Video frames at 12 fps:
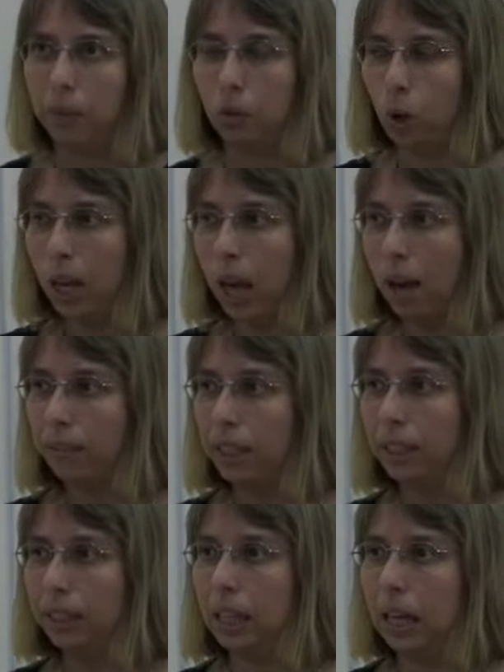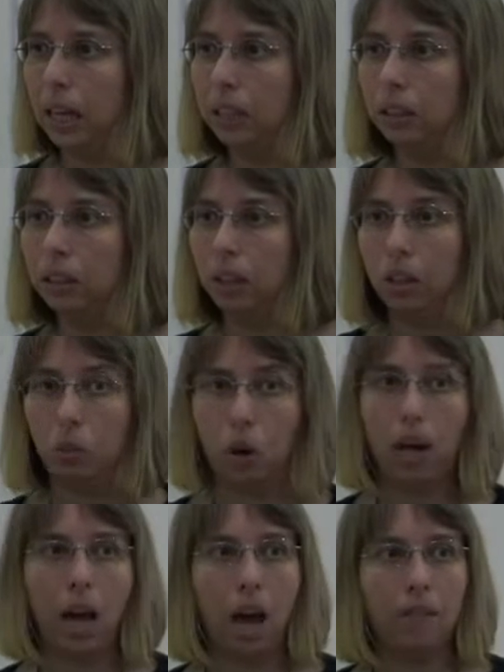Do I have the skills? Do
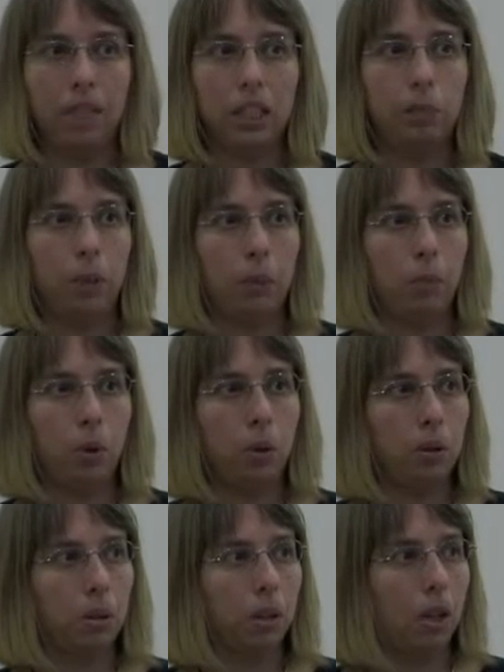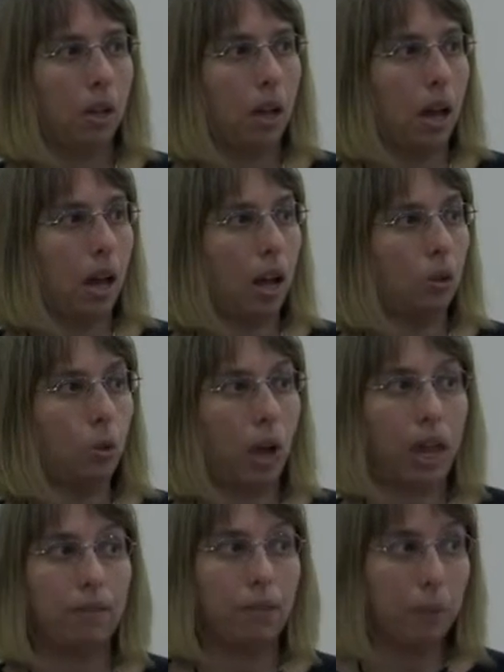I have these people? Do I
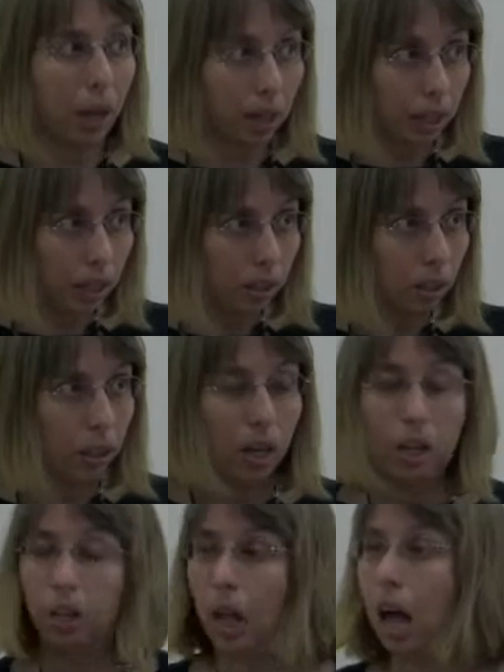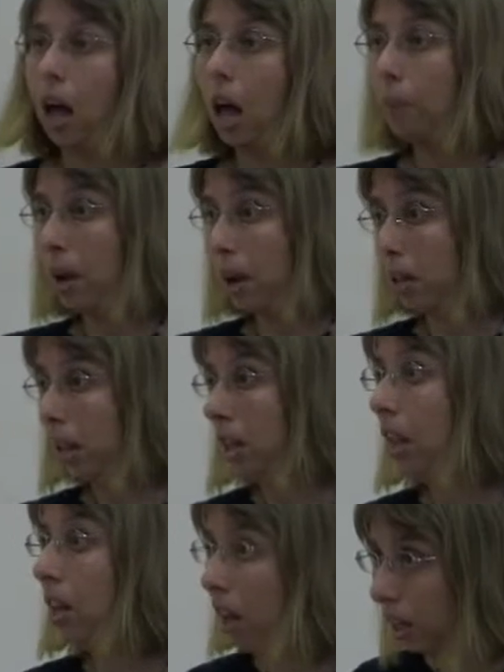have the money? Am I
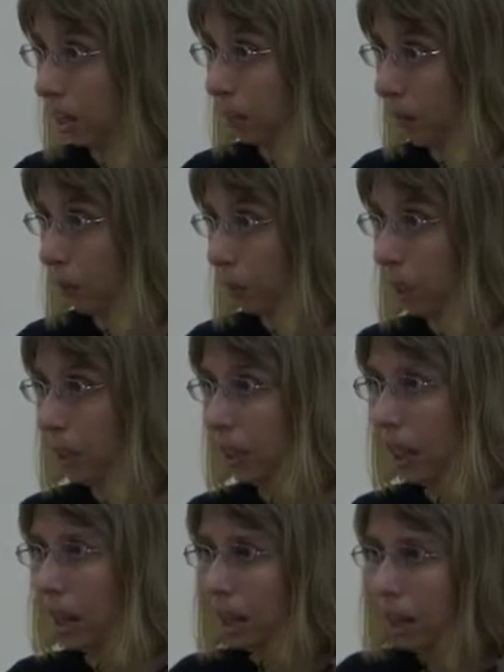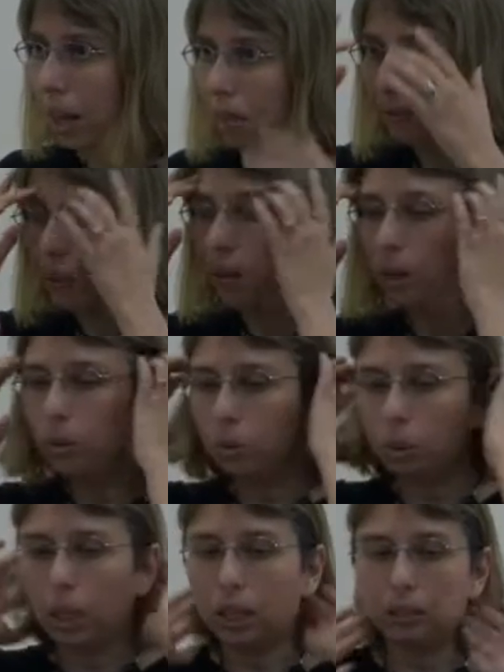in the right environment? They are very
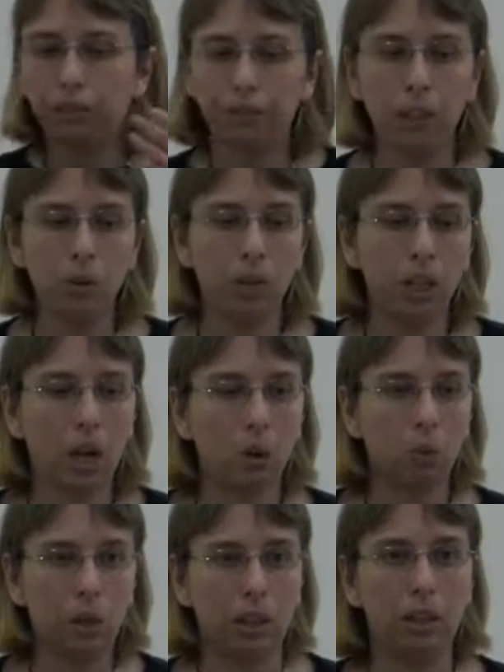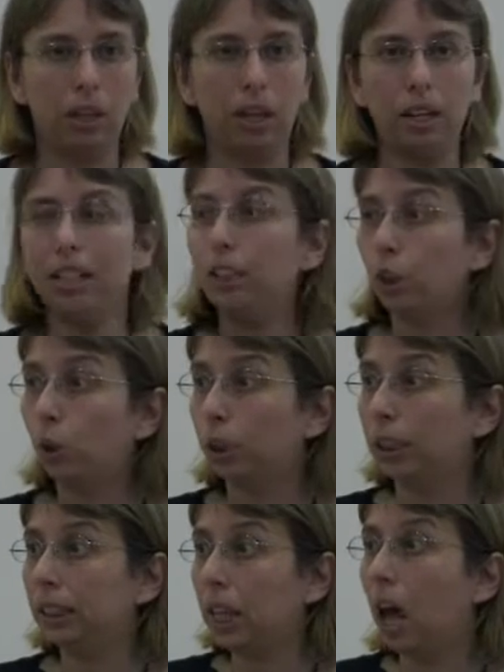good at figuring out what the
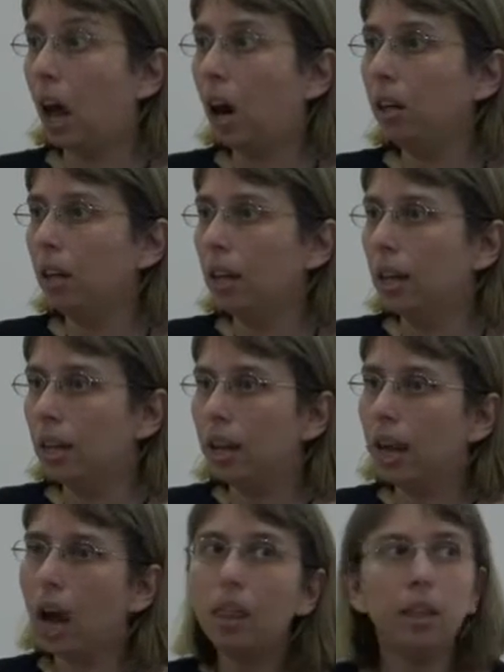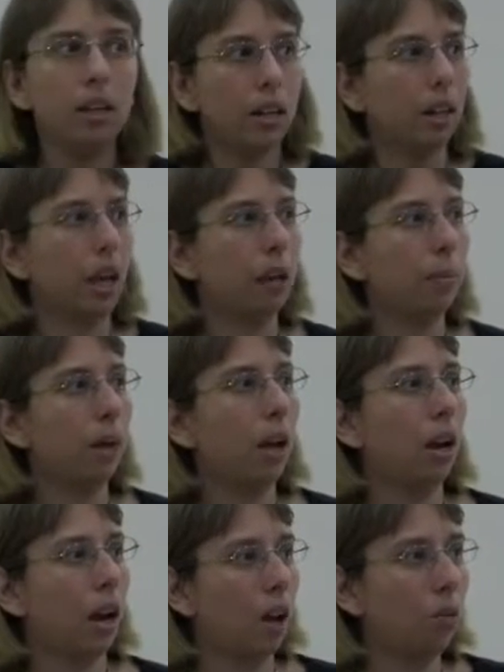resources are, gathering them
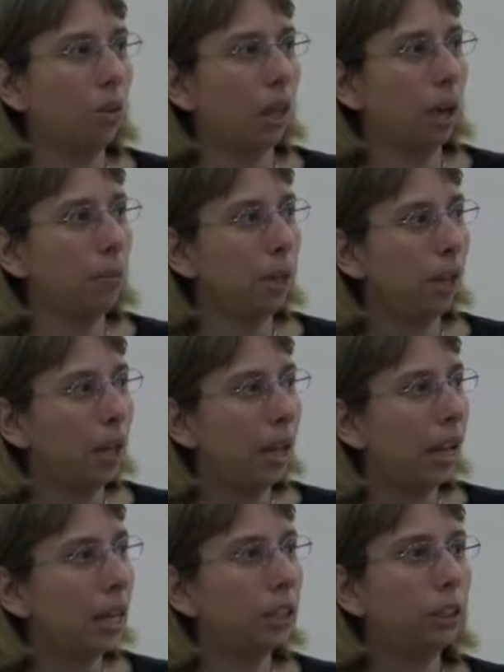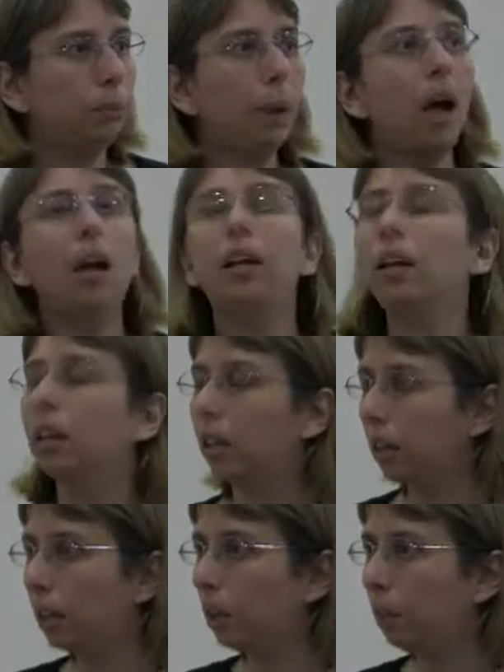around them,
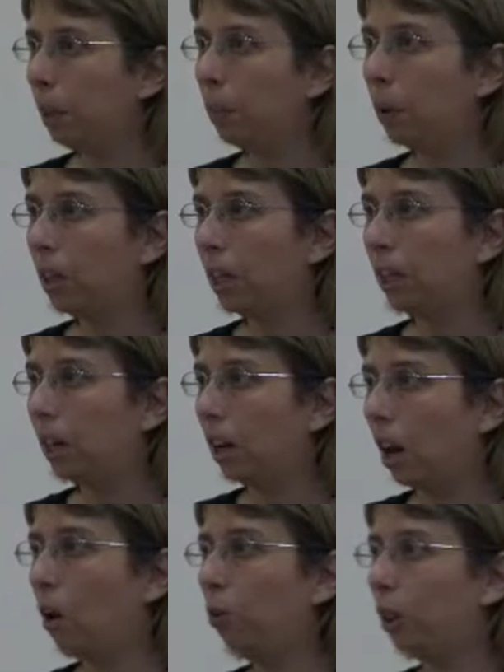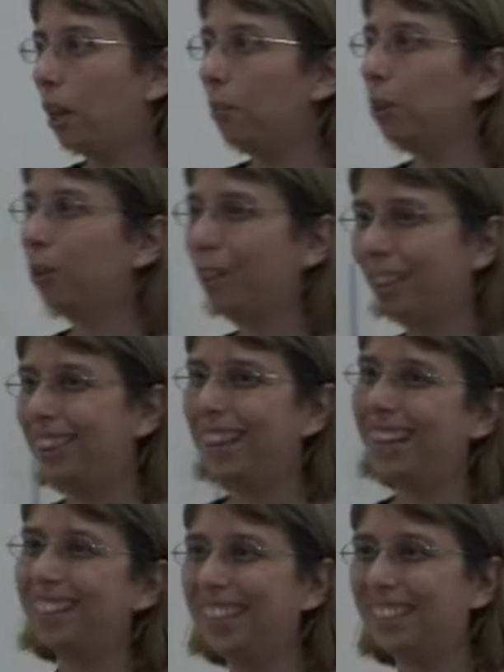inspiring the people that are around them so that they
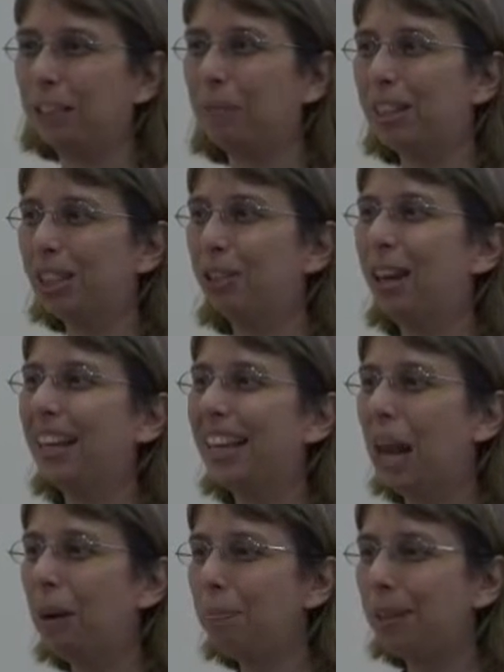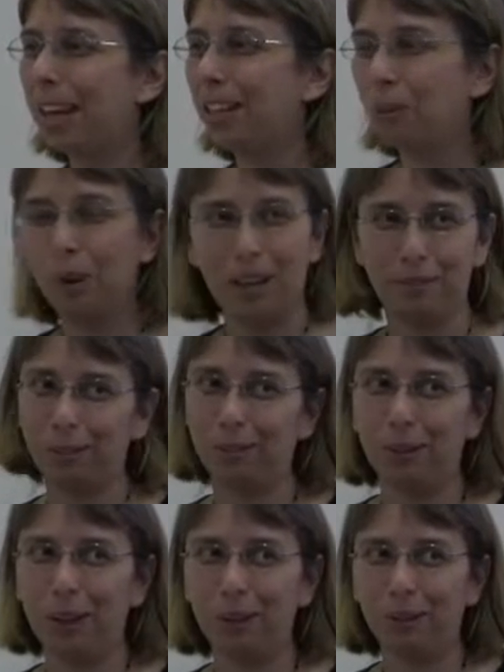can get some additional help, and you will have to
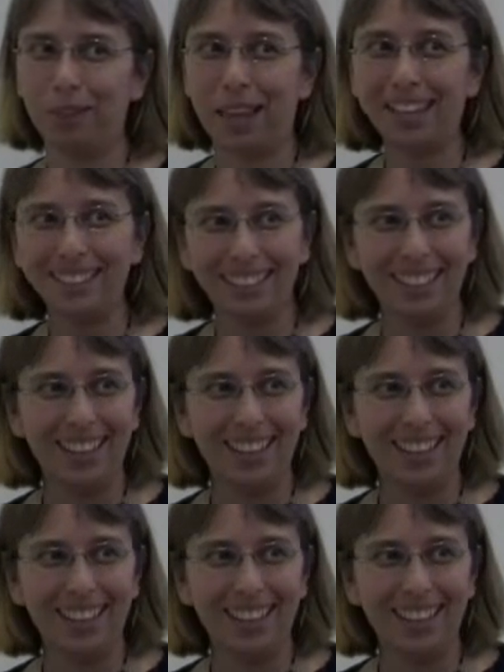do a lot of that.